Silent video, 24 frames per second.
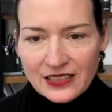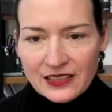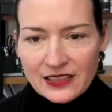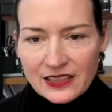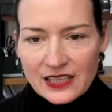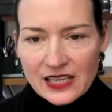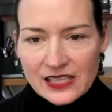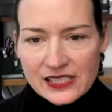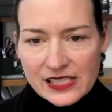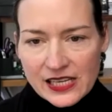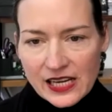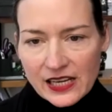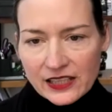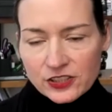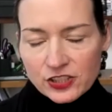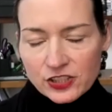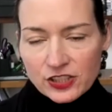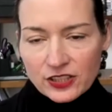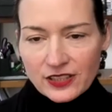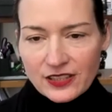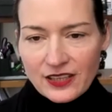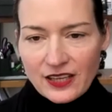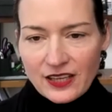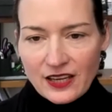it's
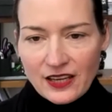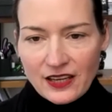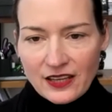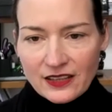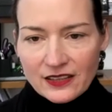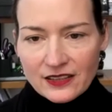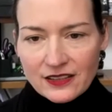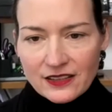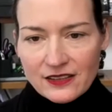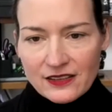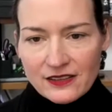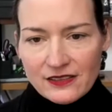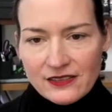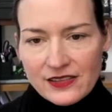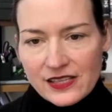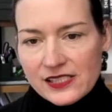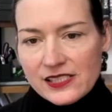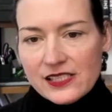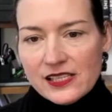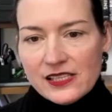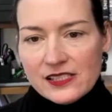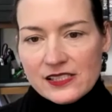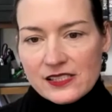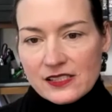actually this
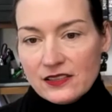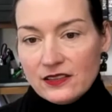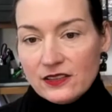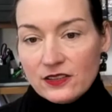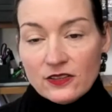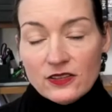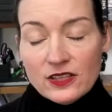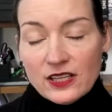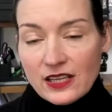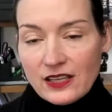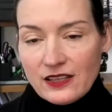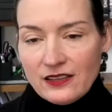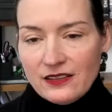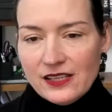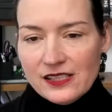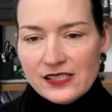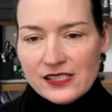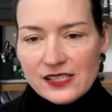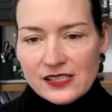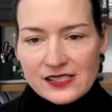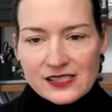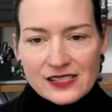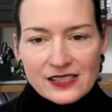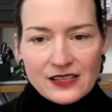is a learning. This
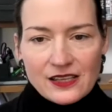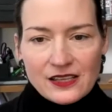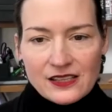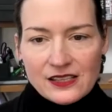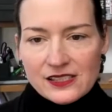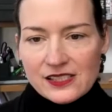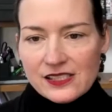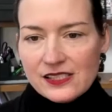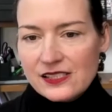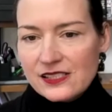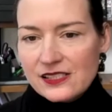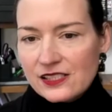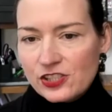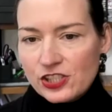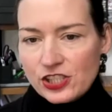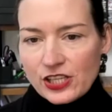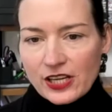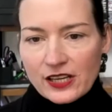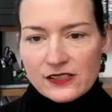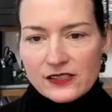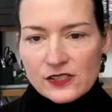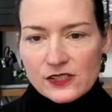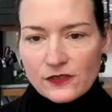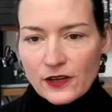is a
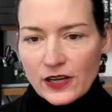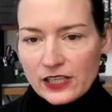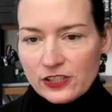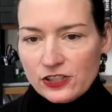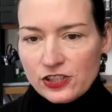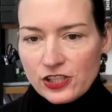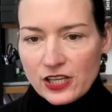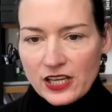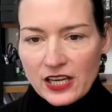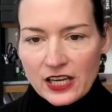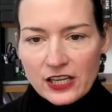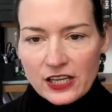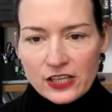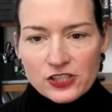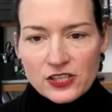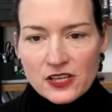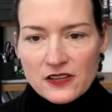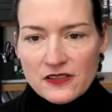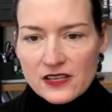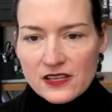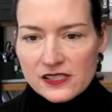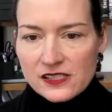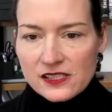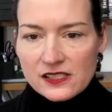chance for education.
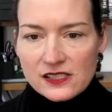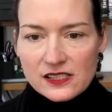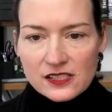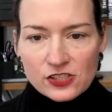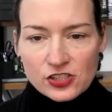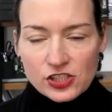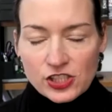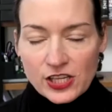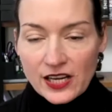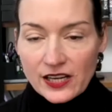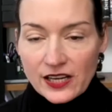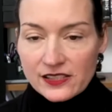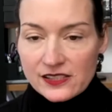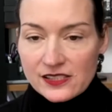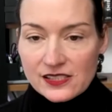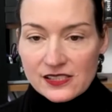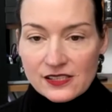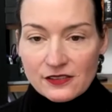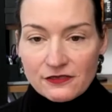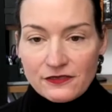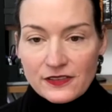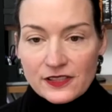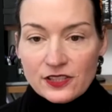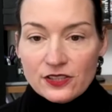This is a chance to
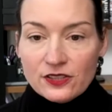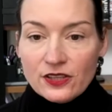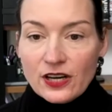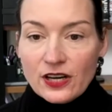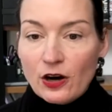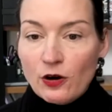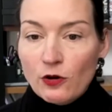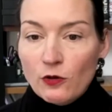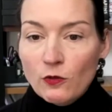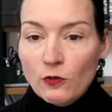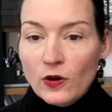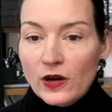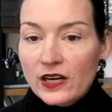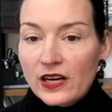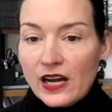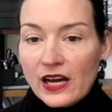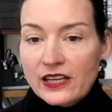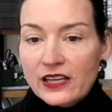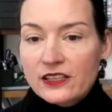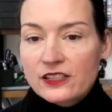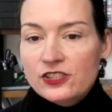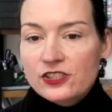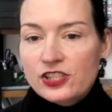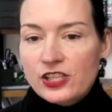figure out what I
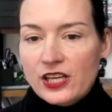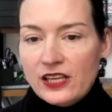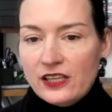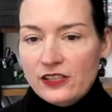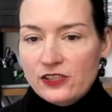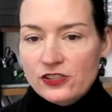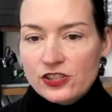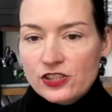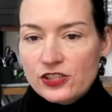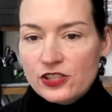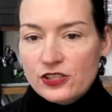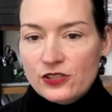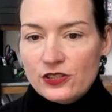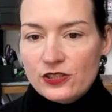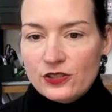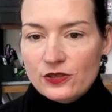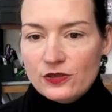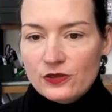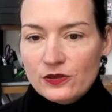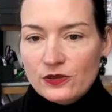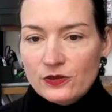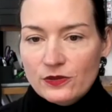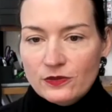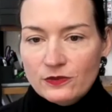can change to
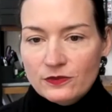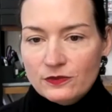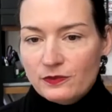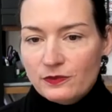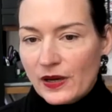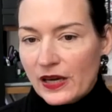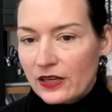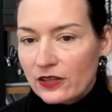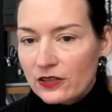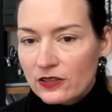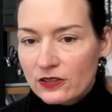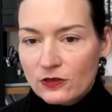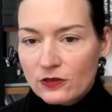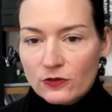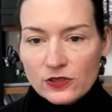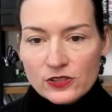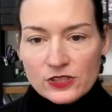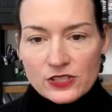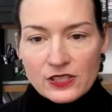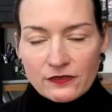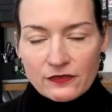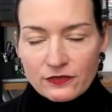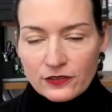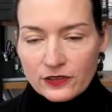do better or
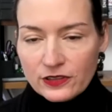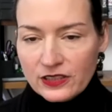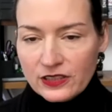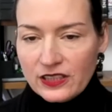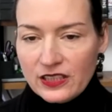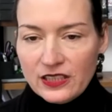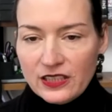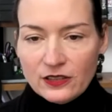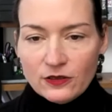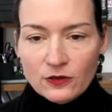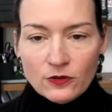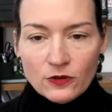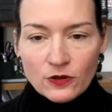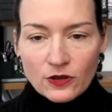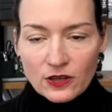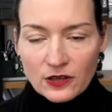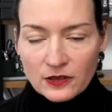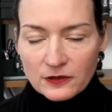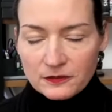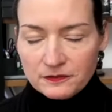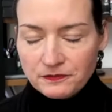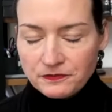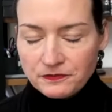differently or